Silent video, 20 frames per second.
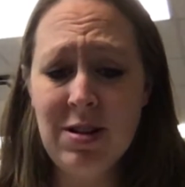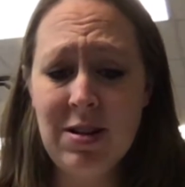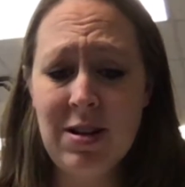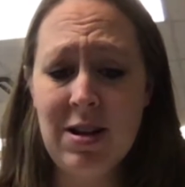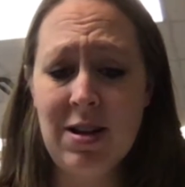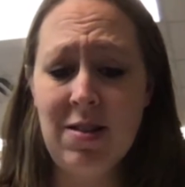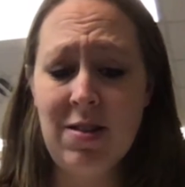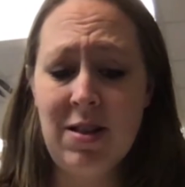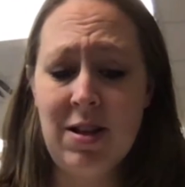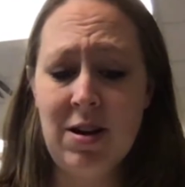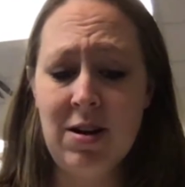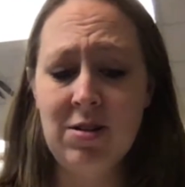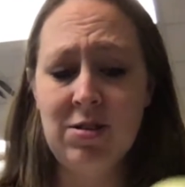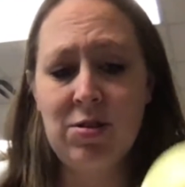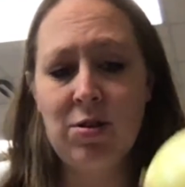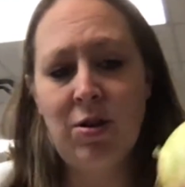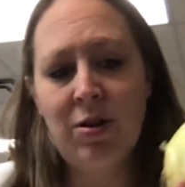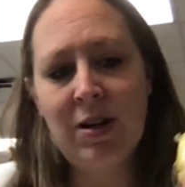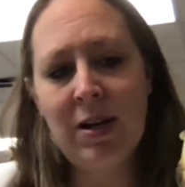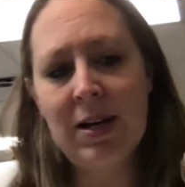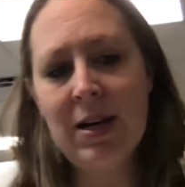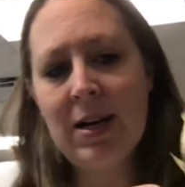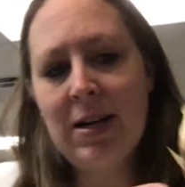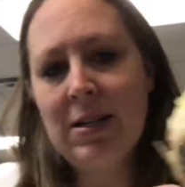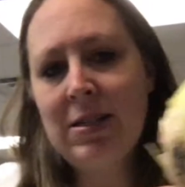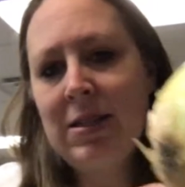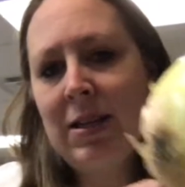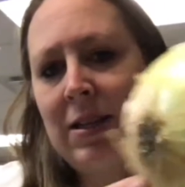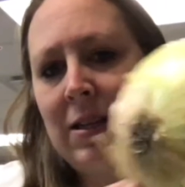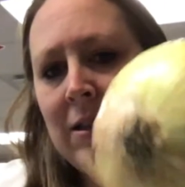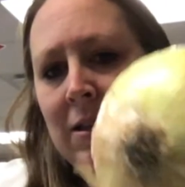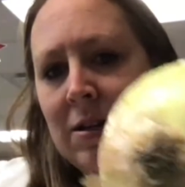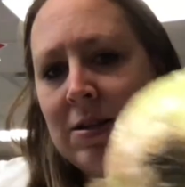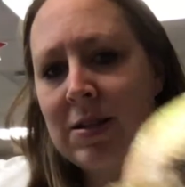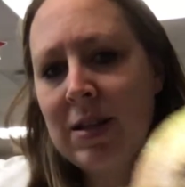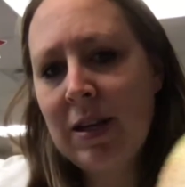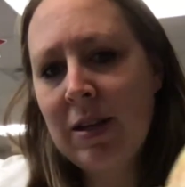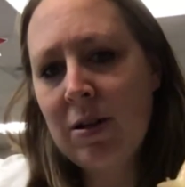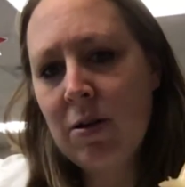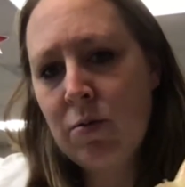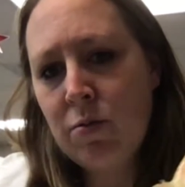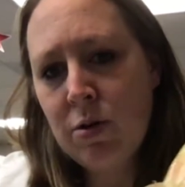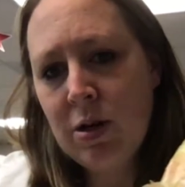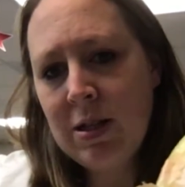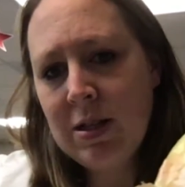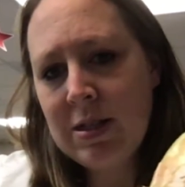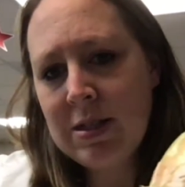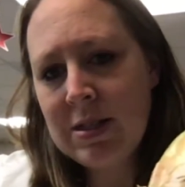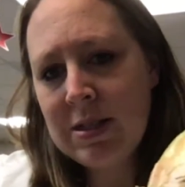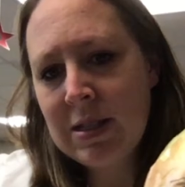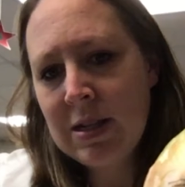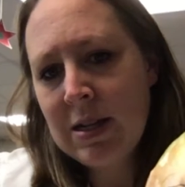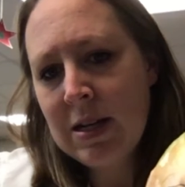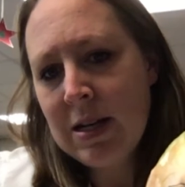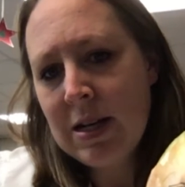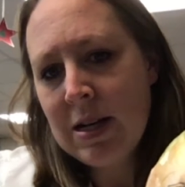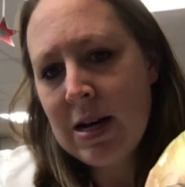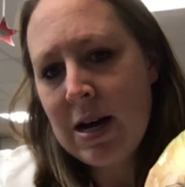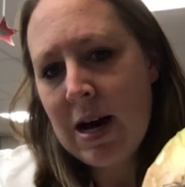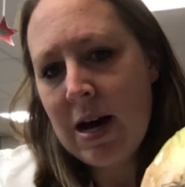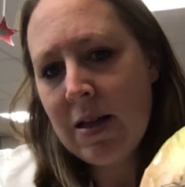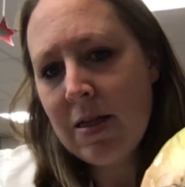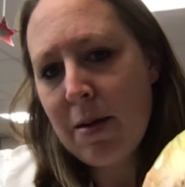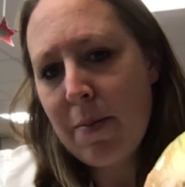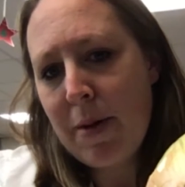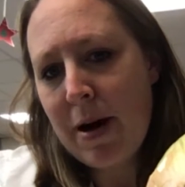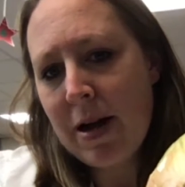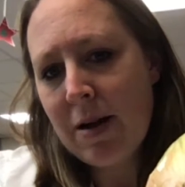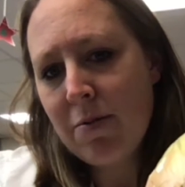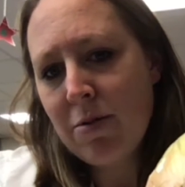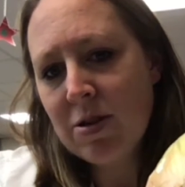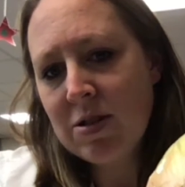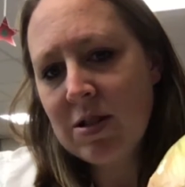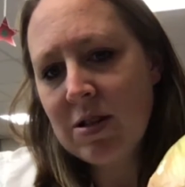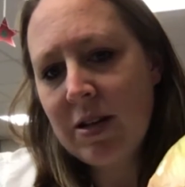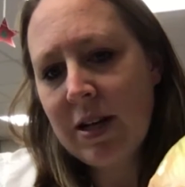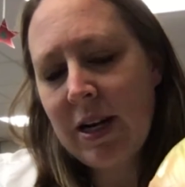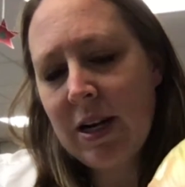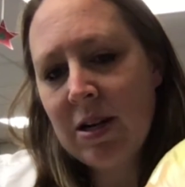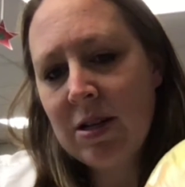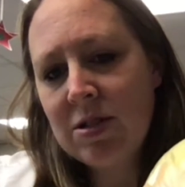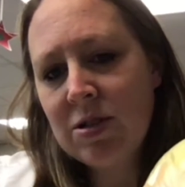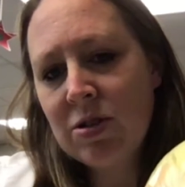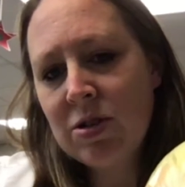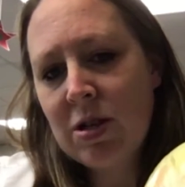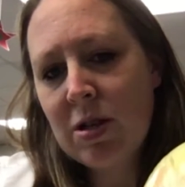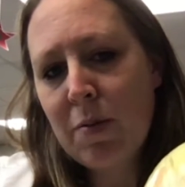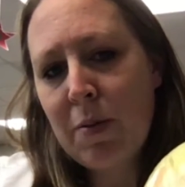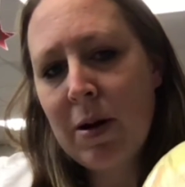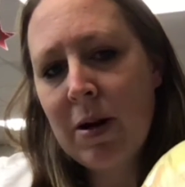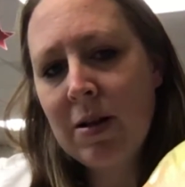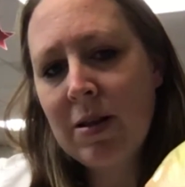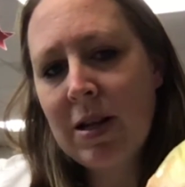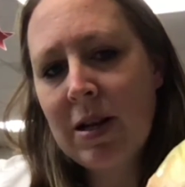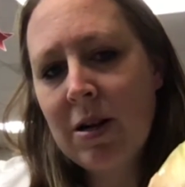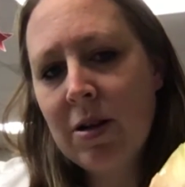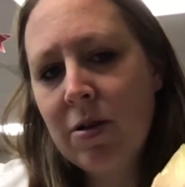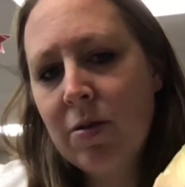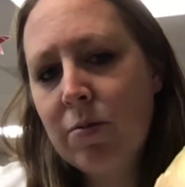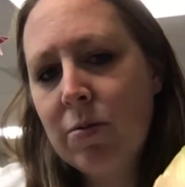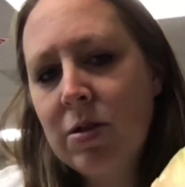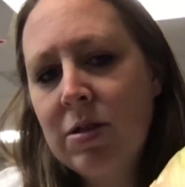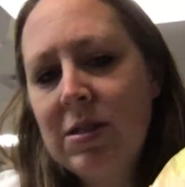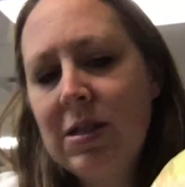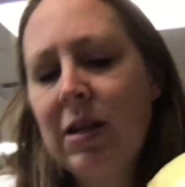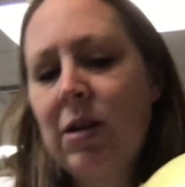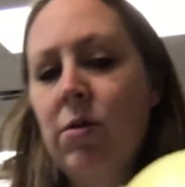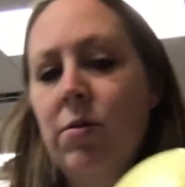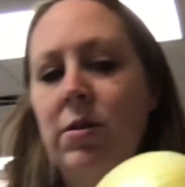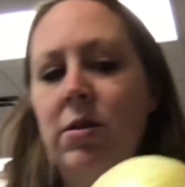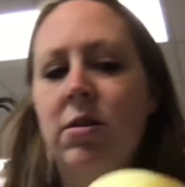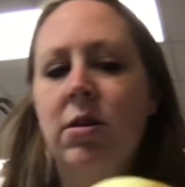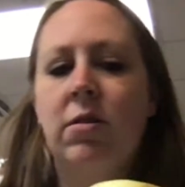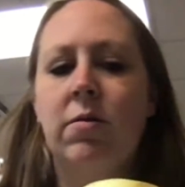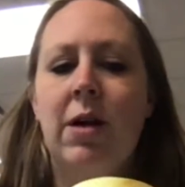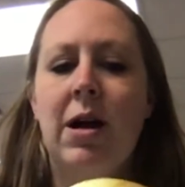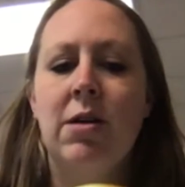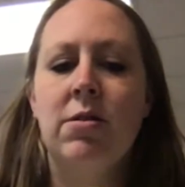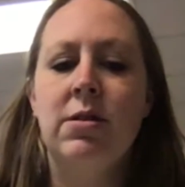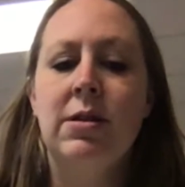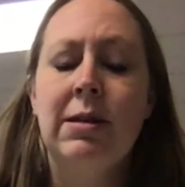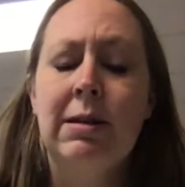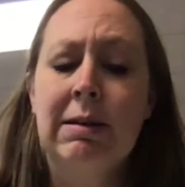And there, so you can kind of see that there's like the roots on the bottom, those little hairs, those are the part that are the roots that go into the ground.